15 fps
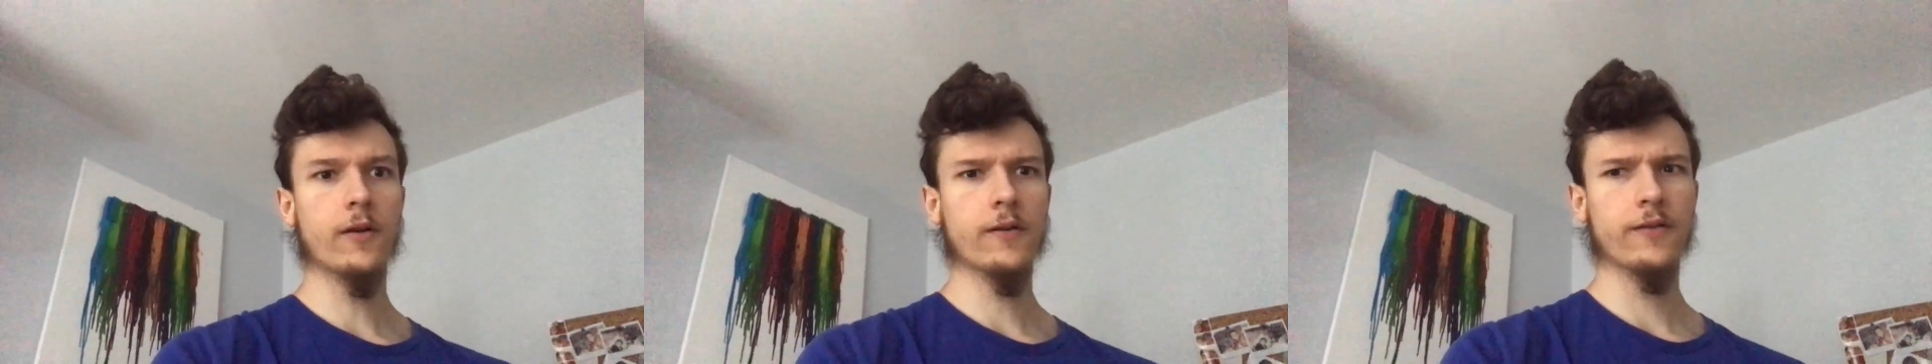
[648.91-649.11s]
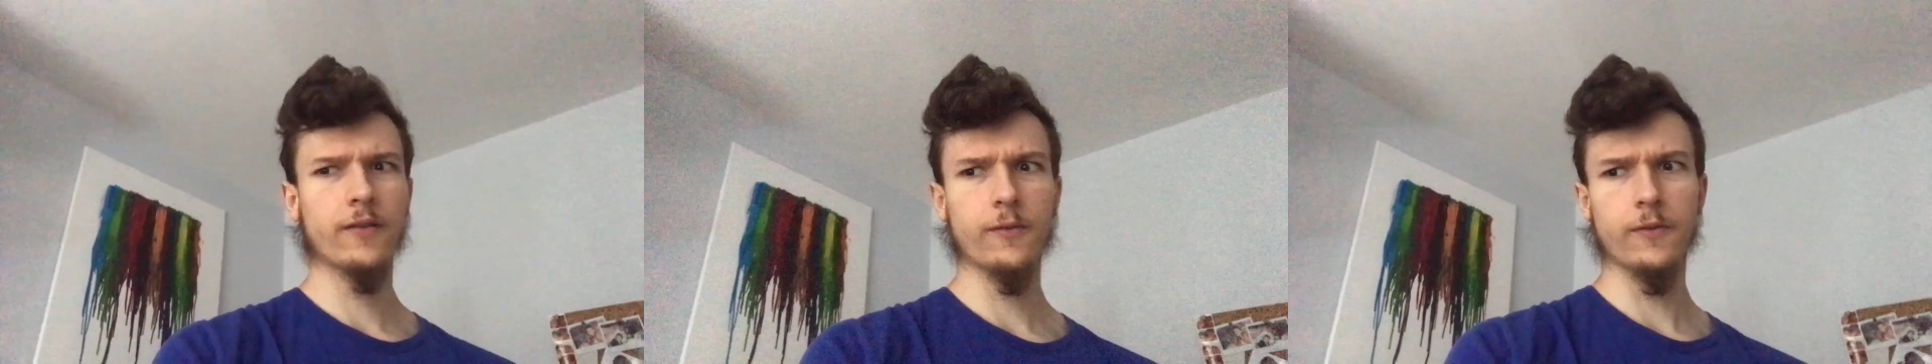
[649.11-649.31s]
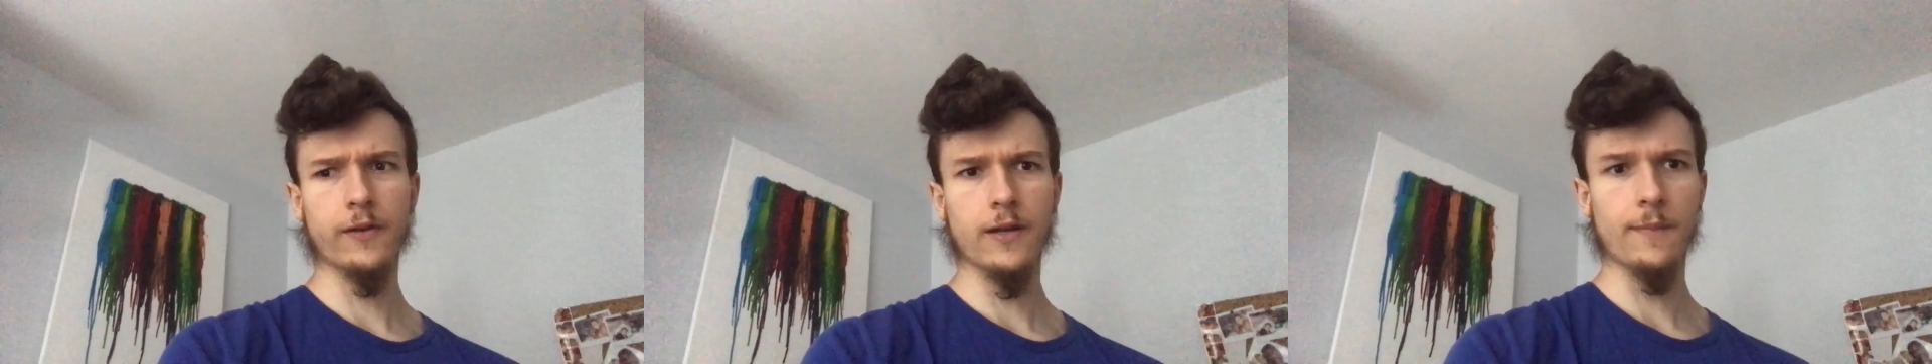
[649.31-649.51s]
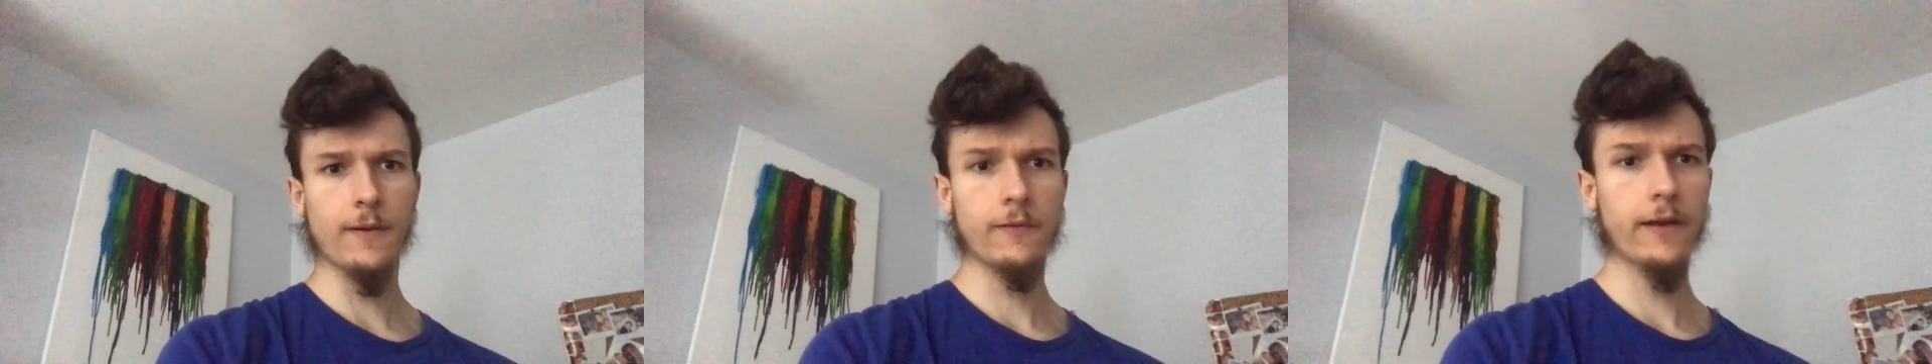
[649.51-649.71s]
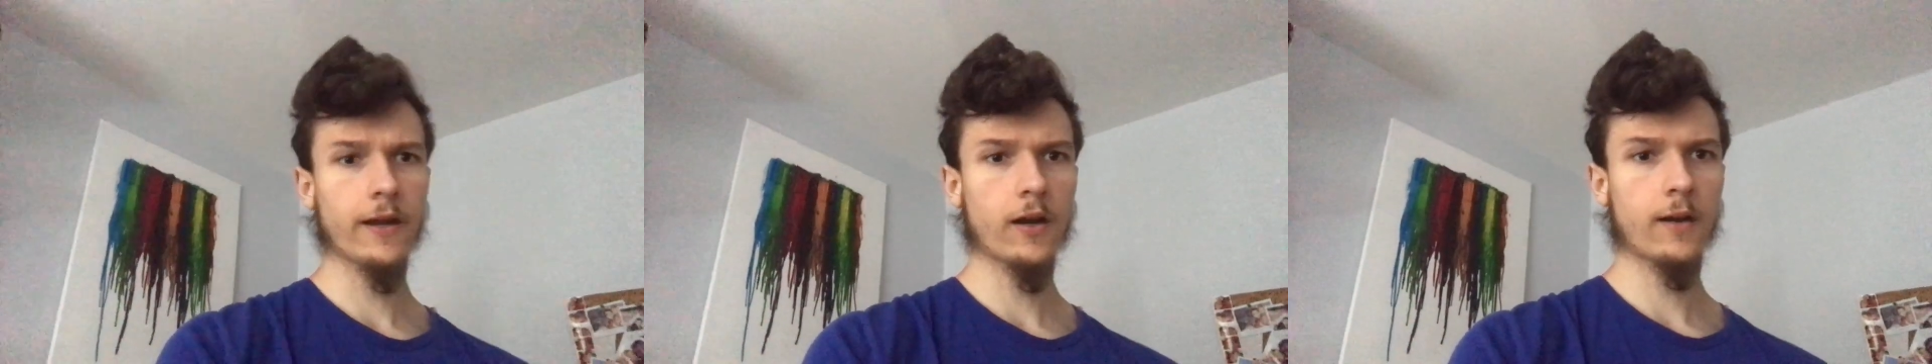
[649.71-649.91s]
because it really got my
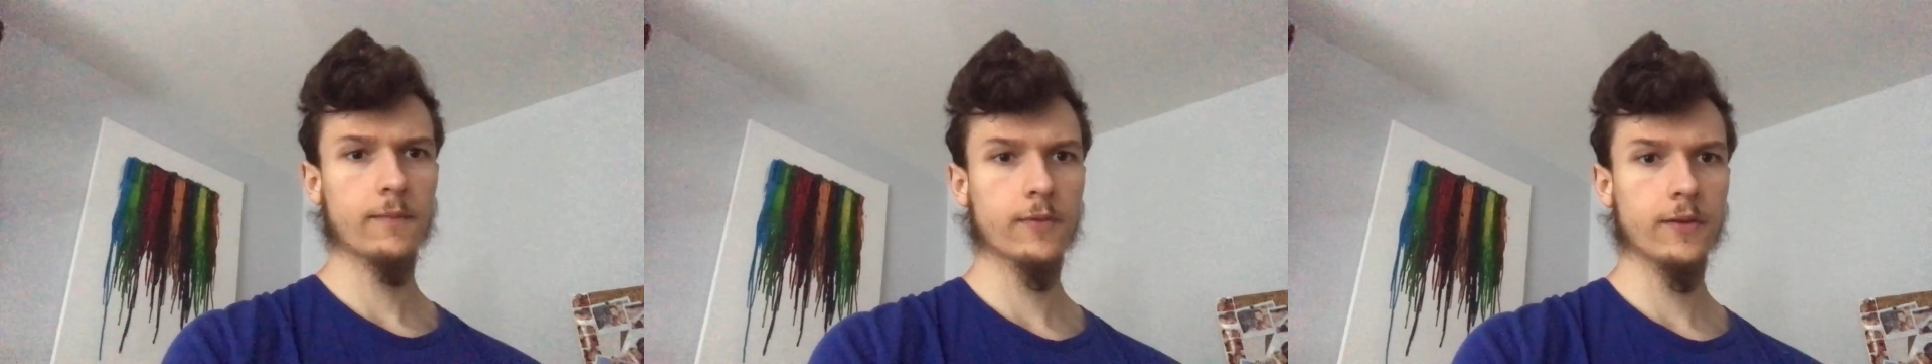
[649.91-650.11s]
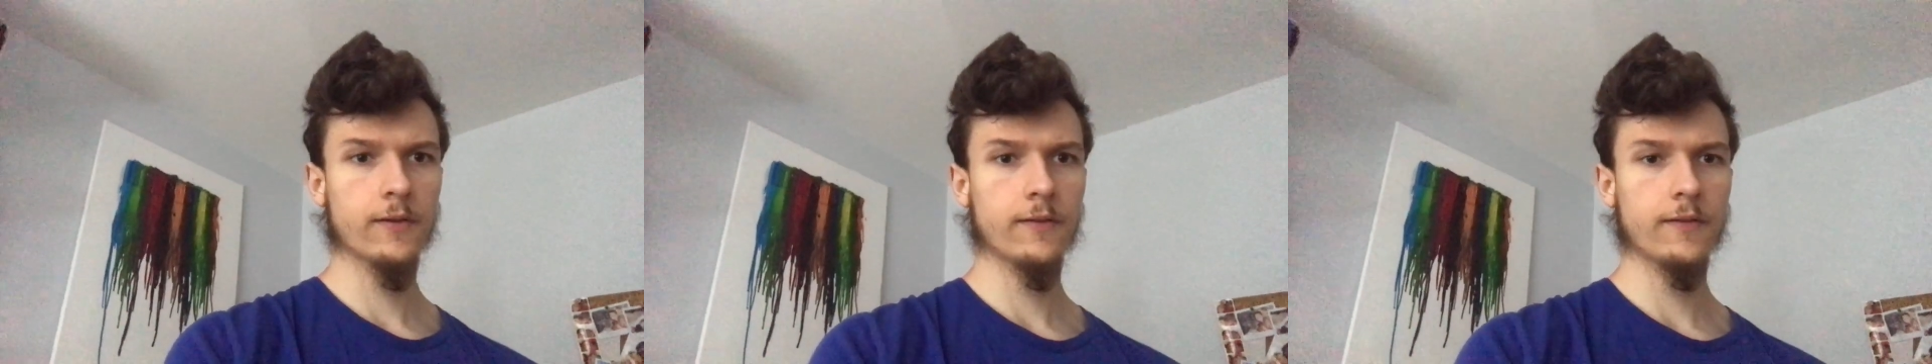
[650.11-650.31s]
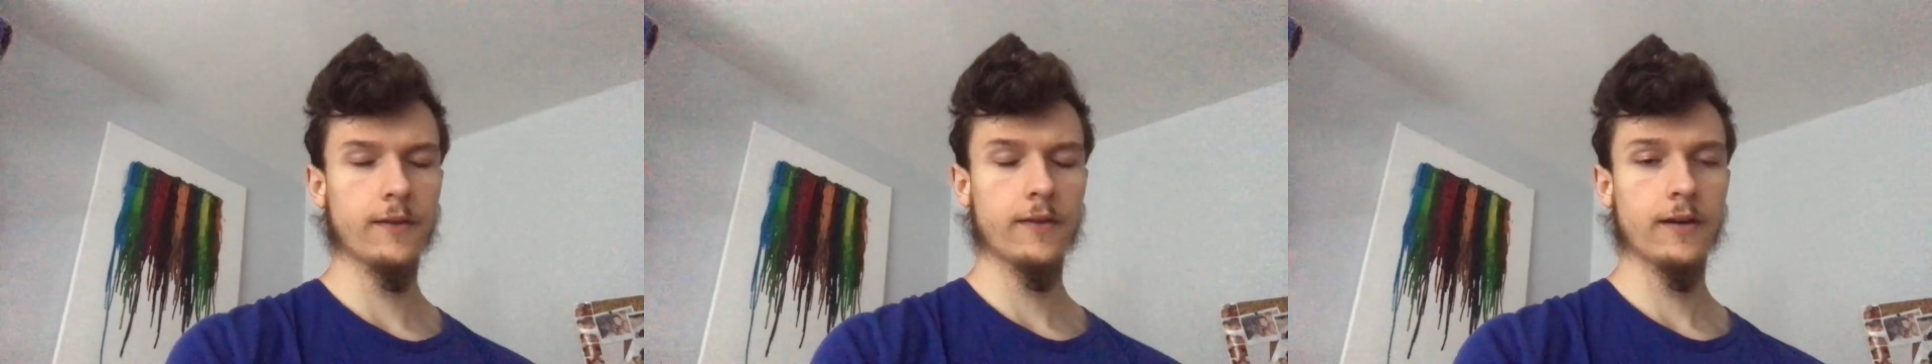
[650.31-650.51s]
right arm good